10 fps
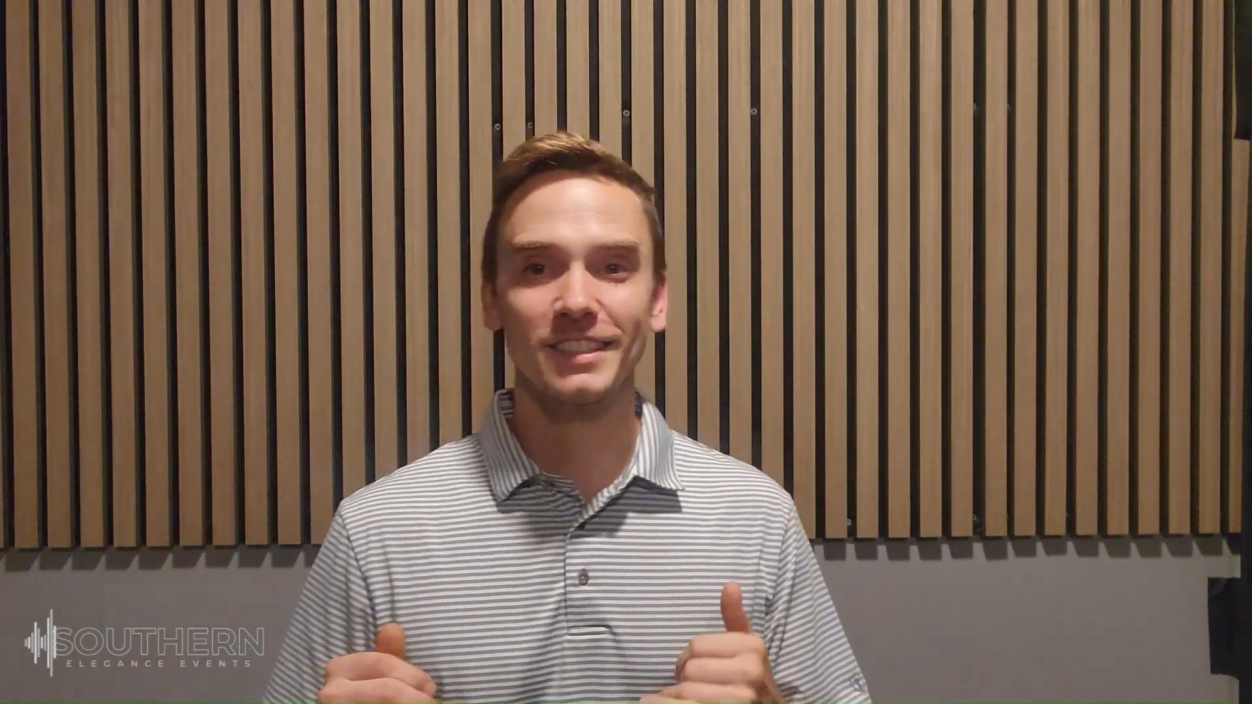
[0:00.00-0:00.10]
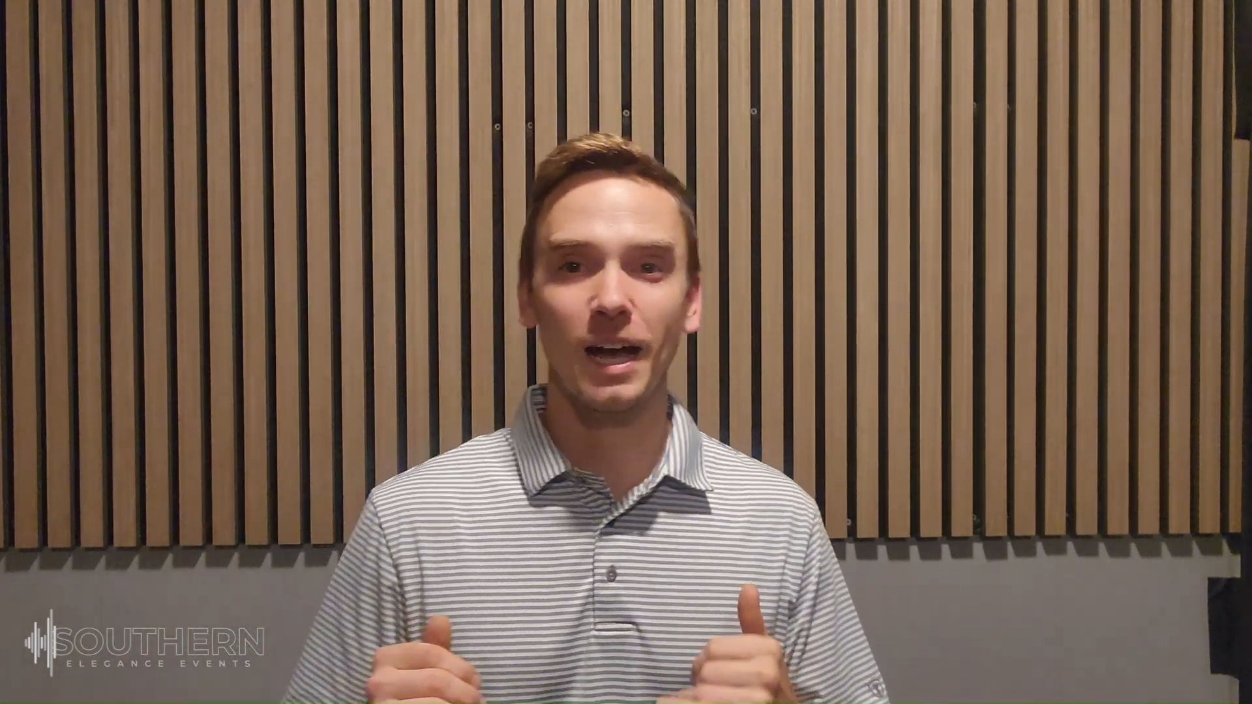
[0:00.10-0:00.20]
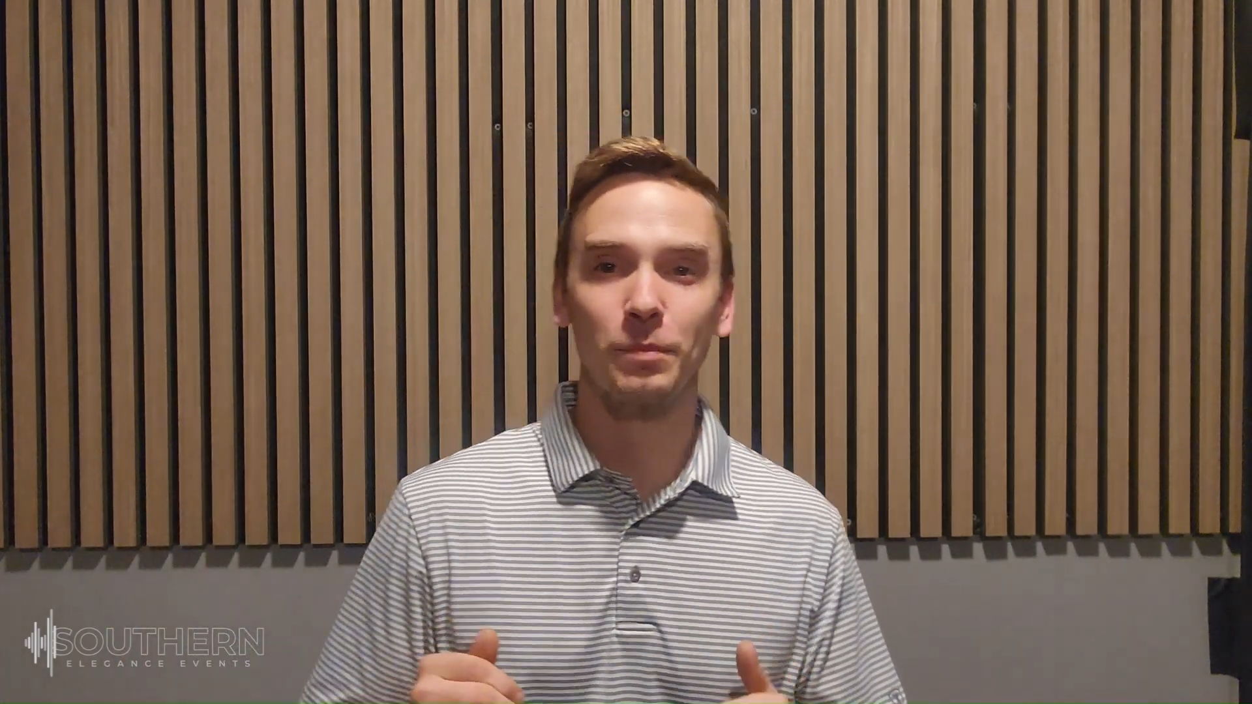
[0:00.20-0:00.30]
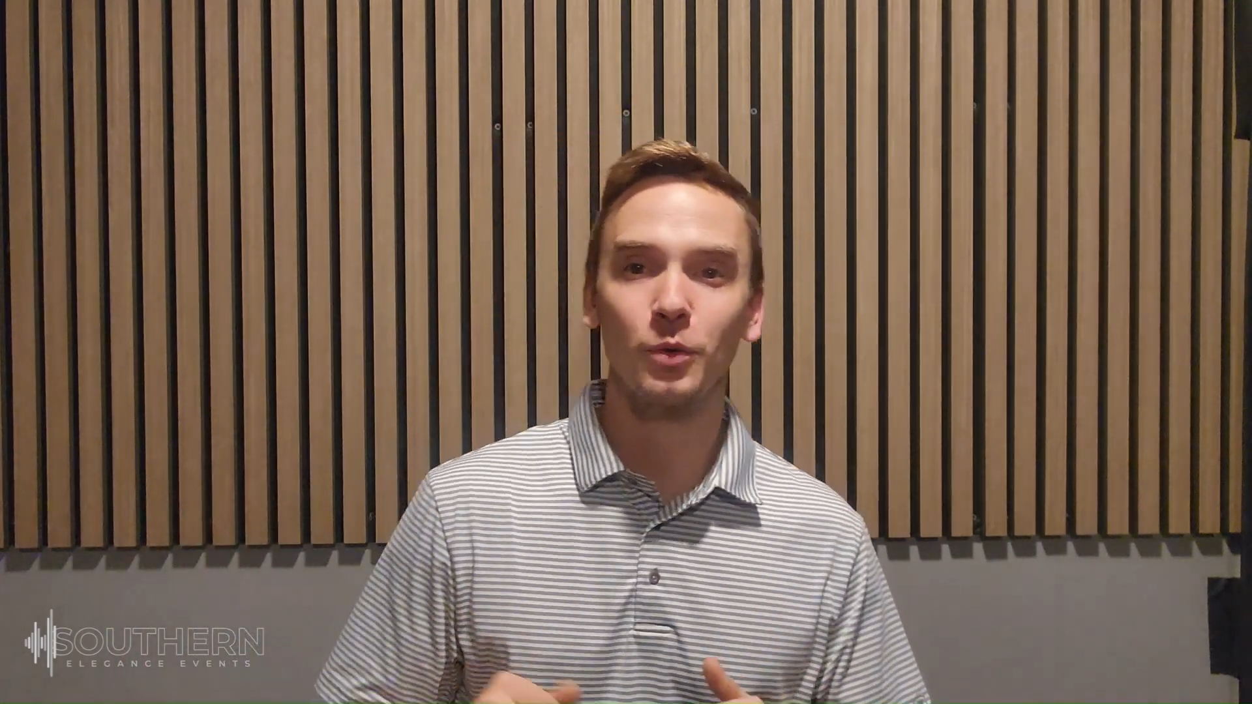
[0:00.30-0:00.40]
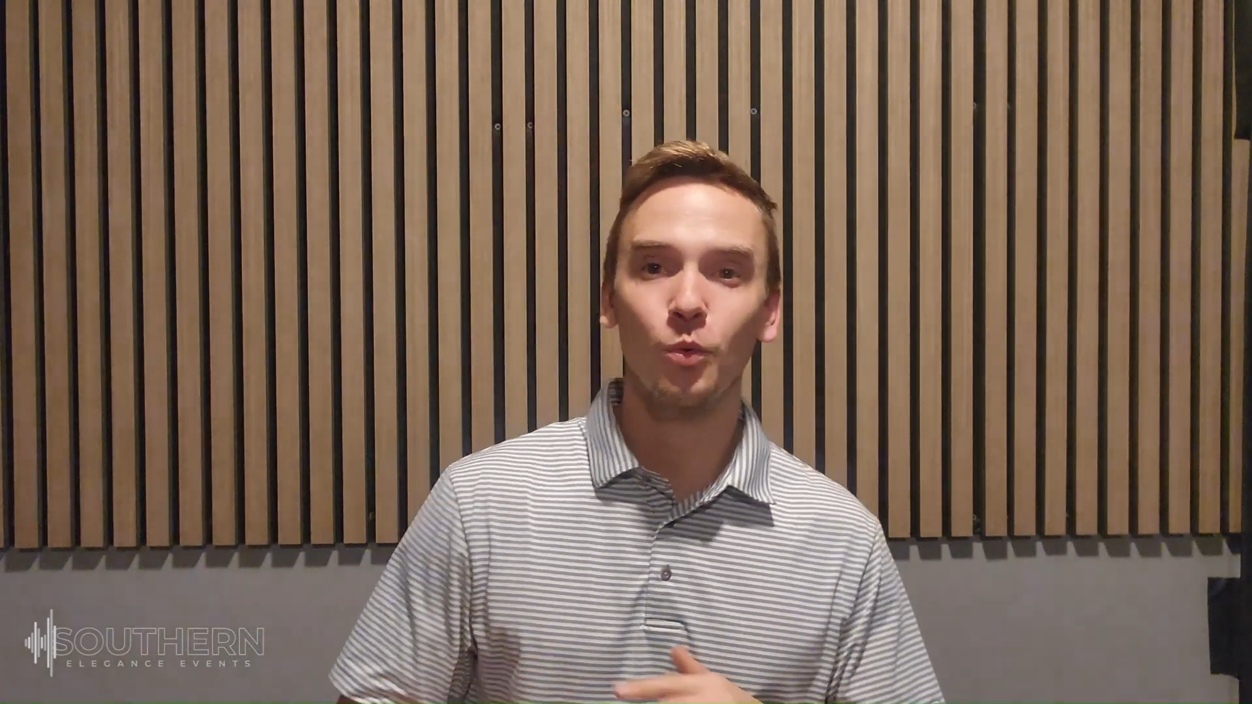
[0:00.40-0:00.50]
topic,